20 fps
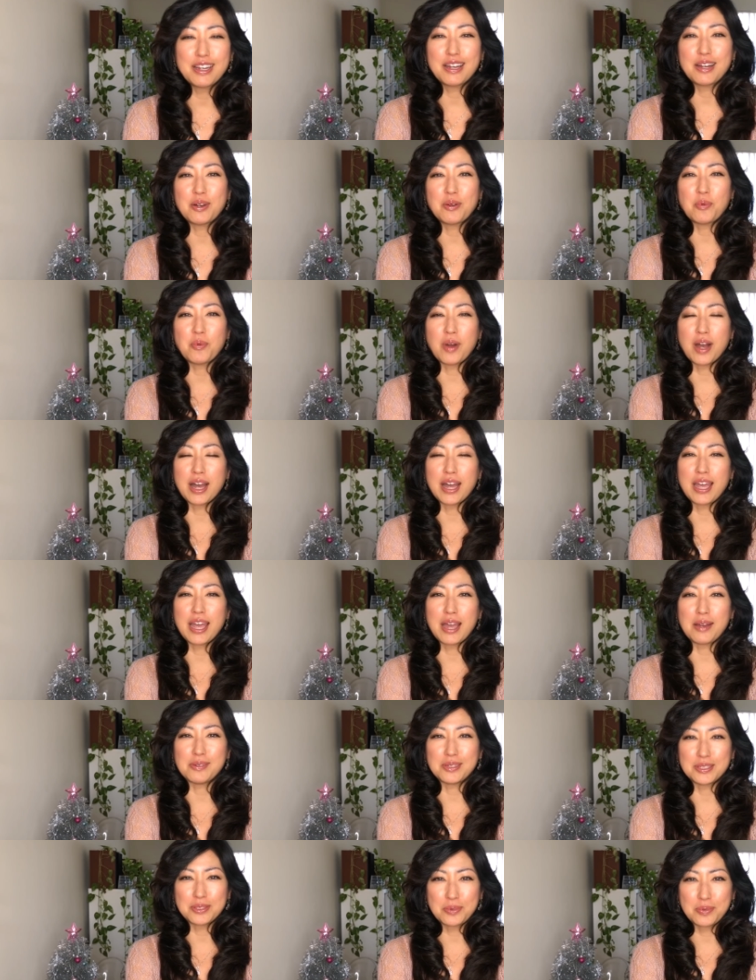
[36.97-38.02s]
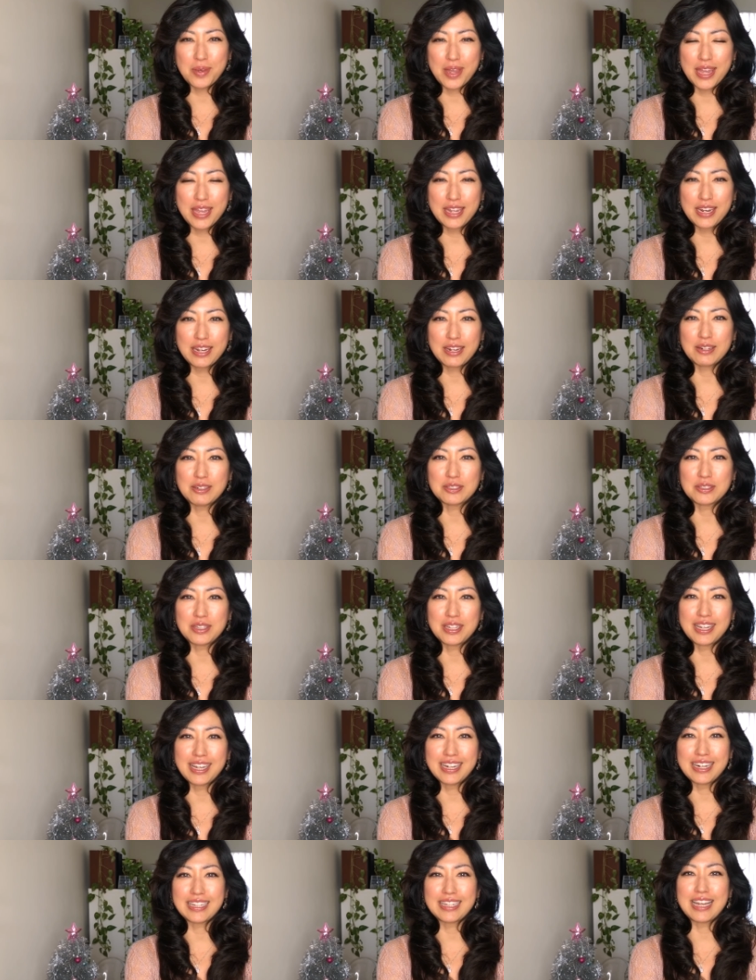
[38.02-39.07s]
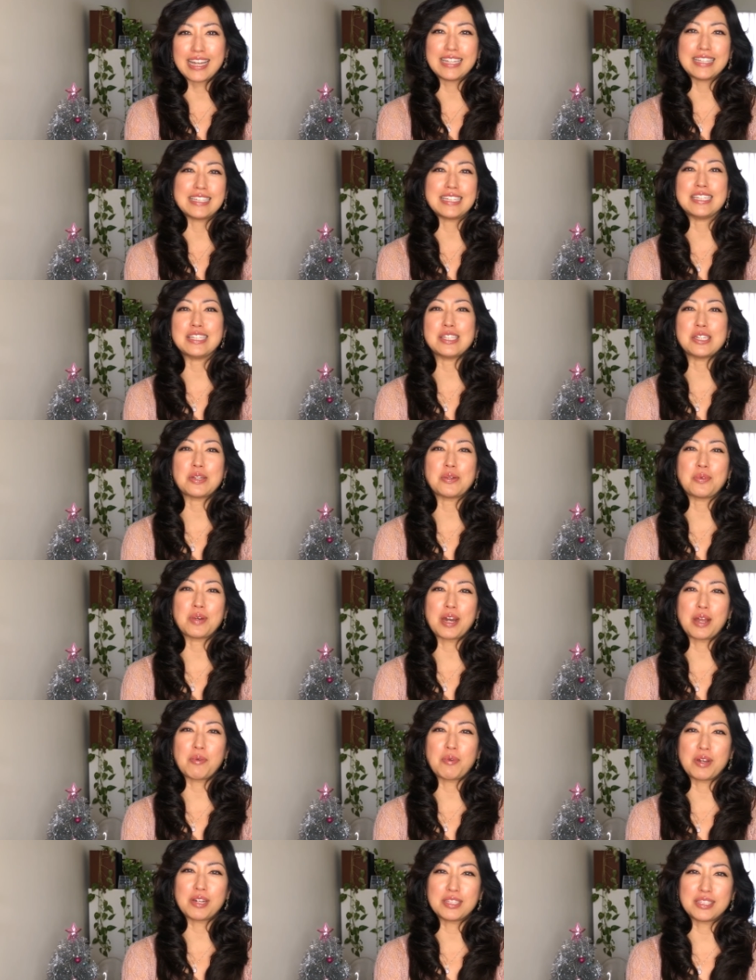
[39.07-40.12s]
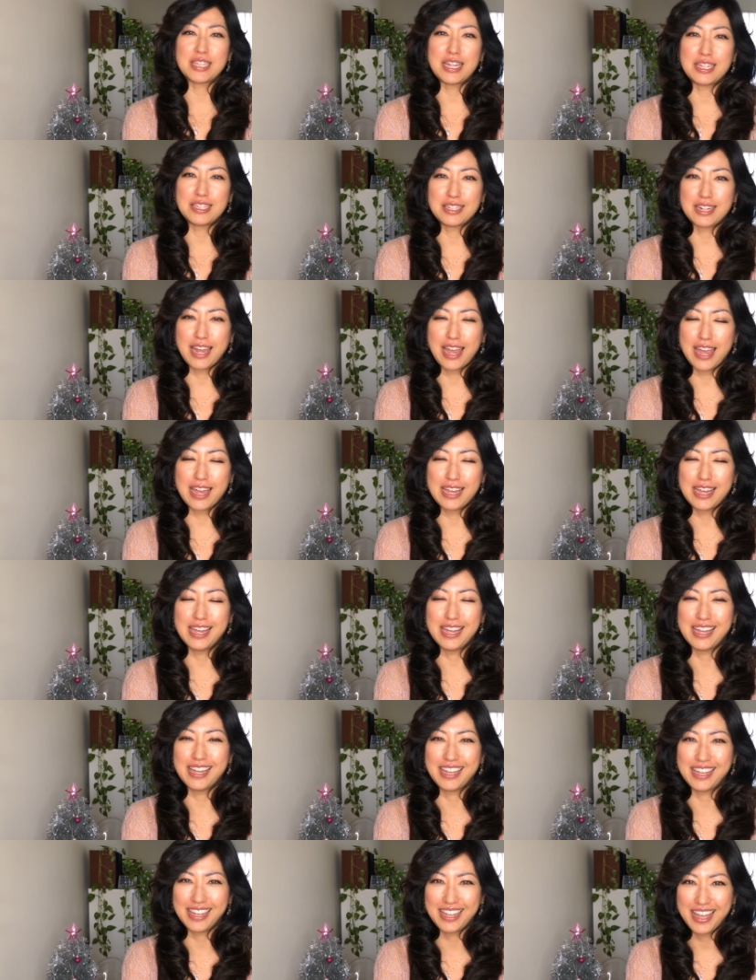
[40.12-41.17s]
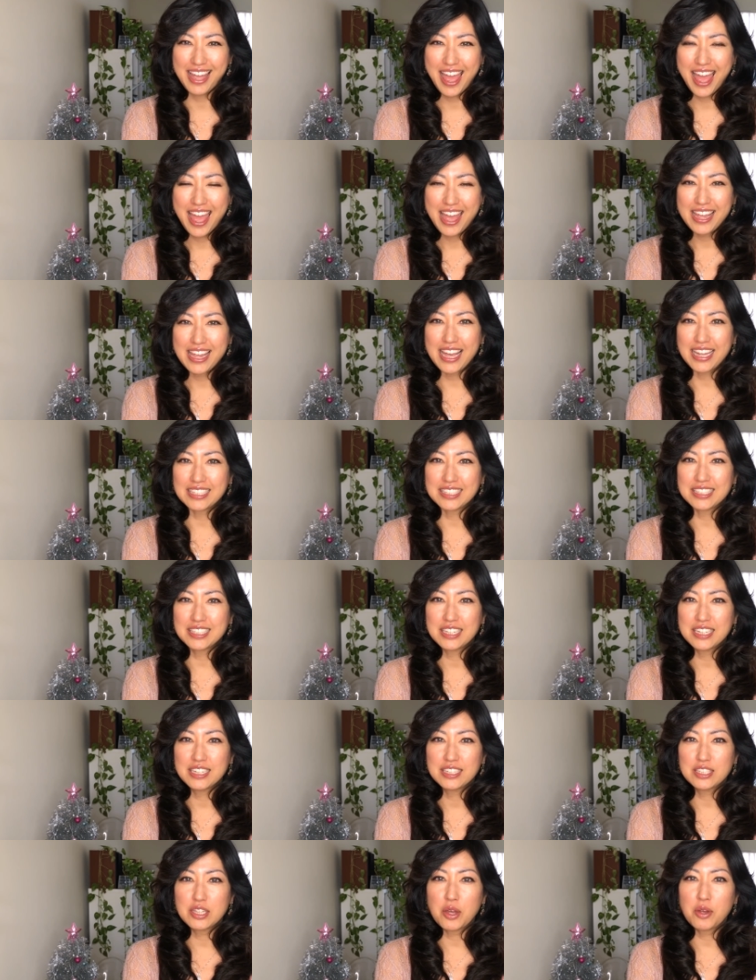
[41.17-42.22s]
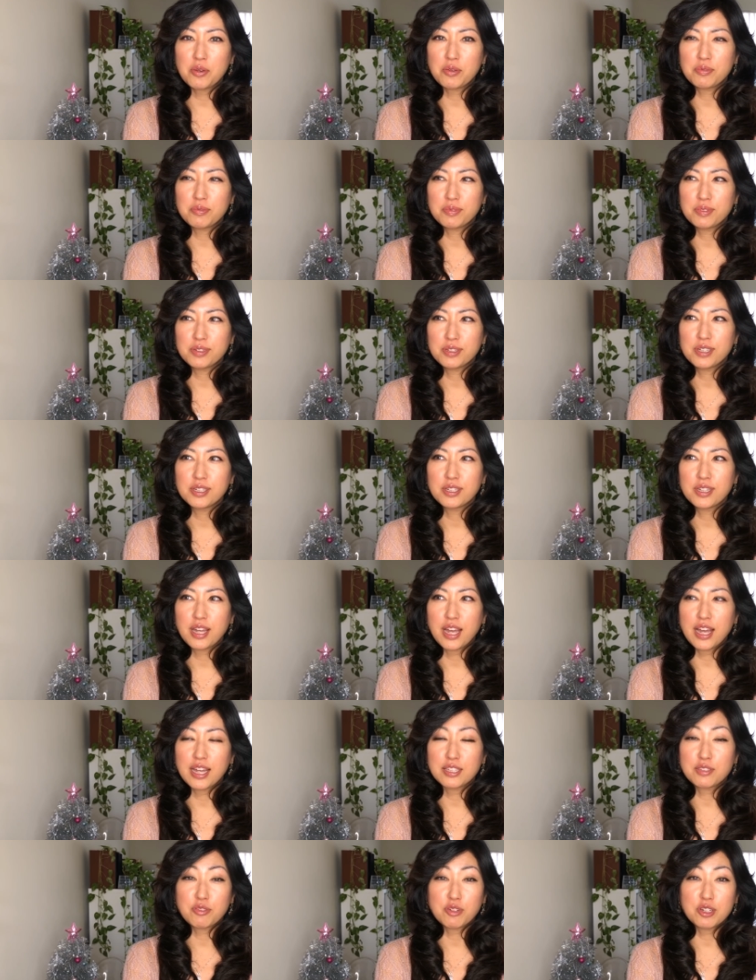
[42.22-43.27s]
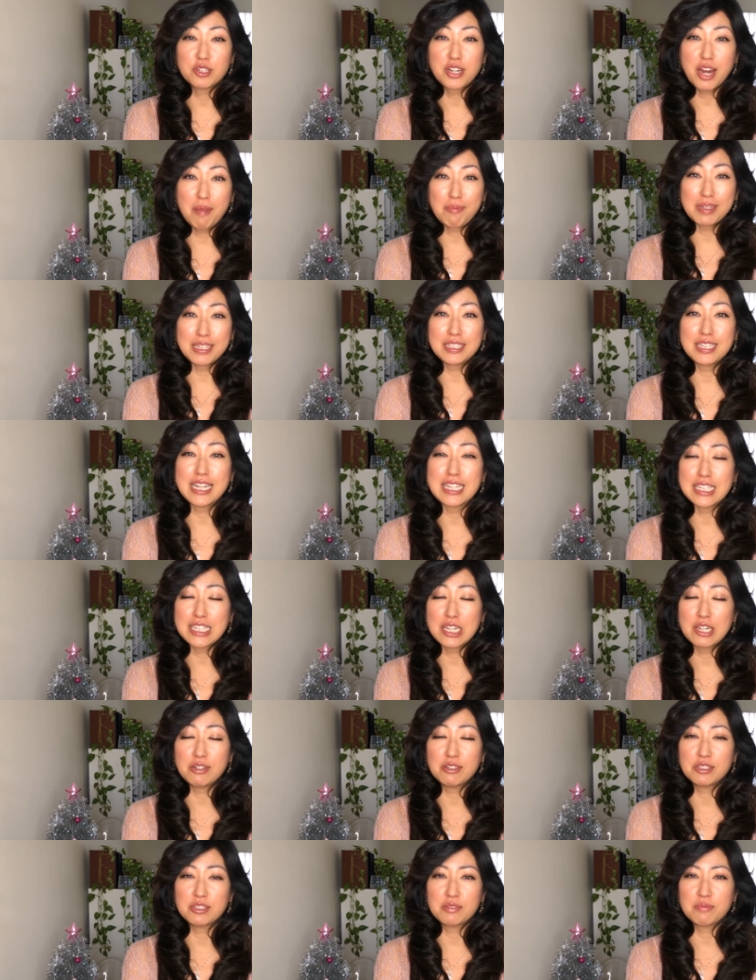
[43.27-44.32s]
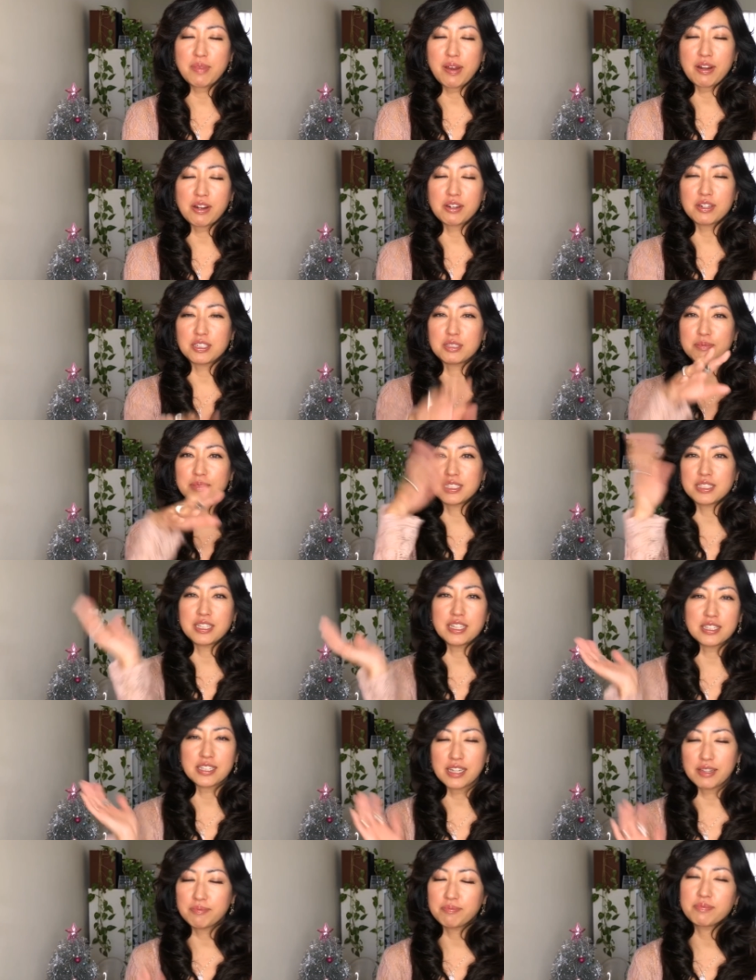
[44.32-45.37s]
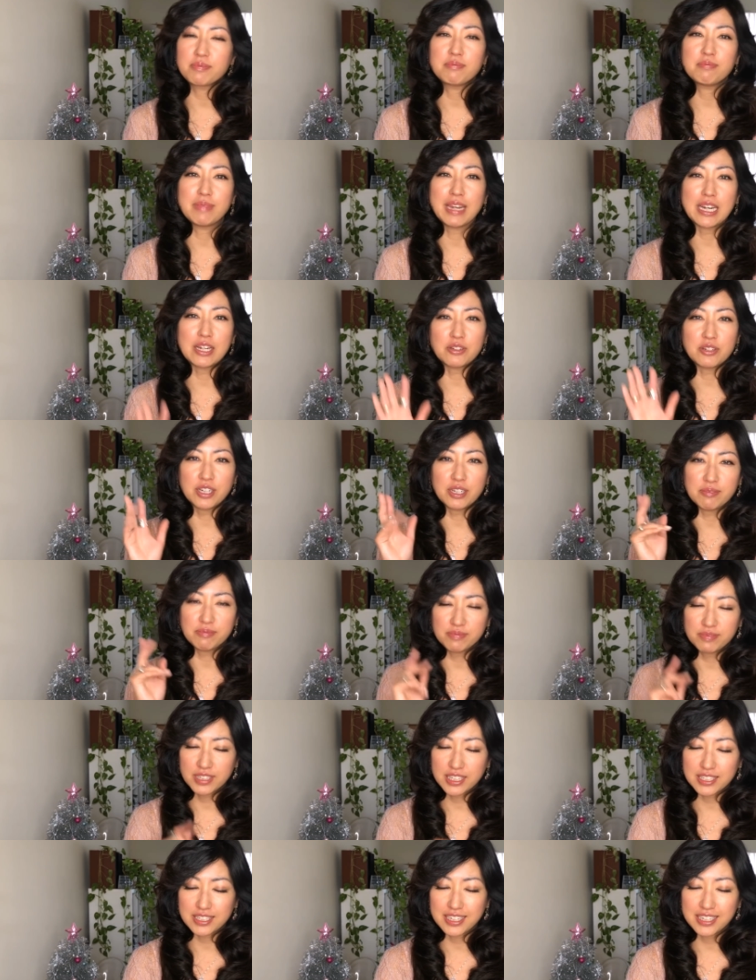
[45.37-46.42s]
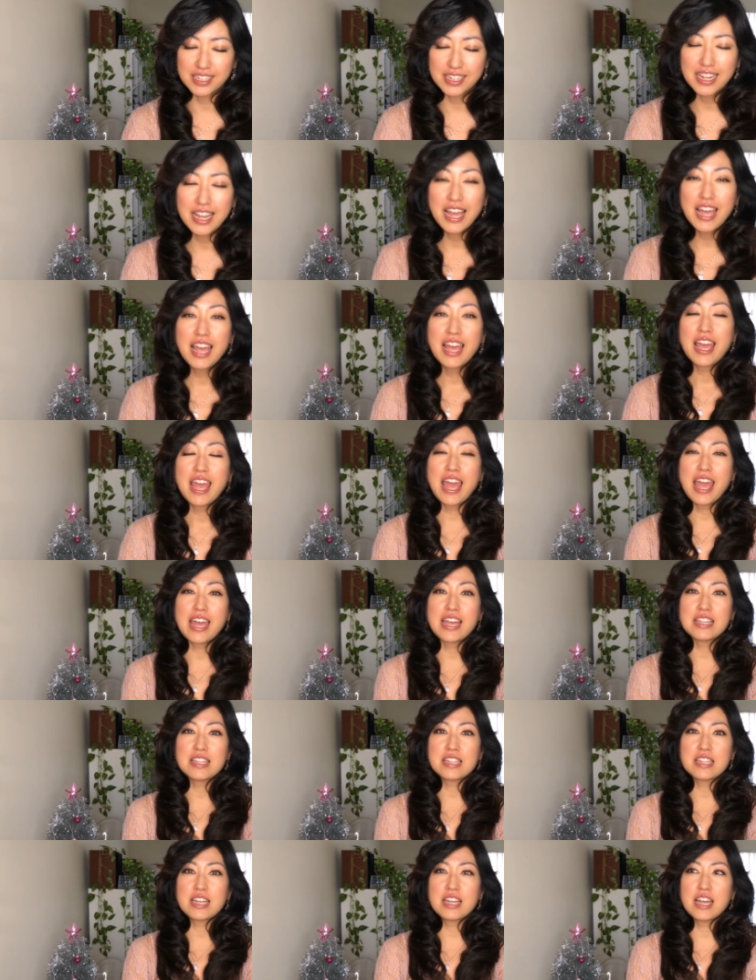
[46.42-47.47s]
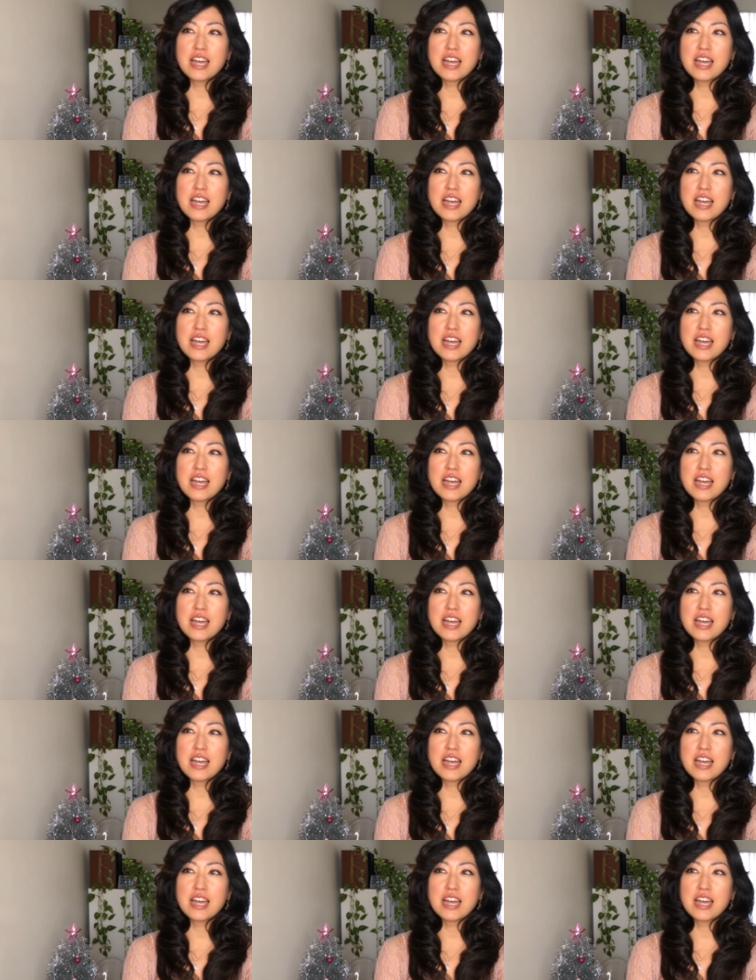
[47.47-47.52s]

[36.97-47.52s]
why I was away, and also it kind of ties into what I want to say today. Yes, so as for Japanese lesson goes, Merry Christmas, that's it. Merikuri, that's it. And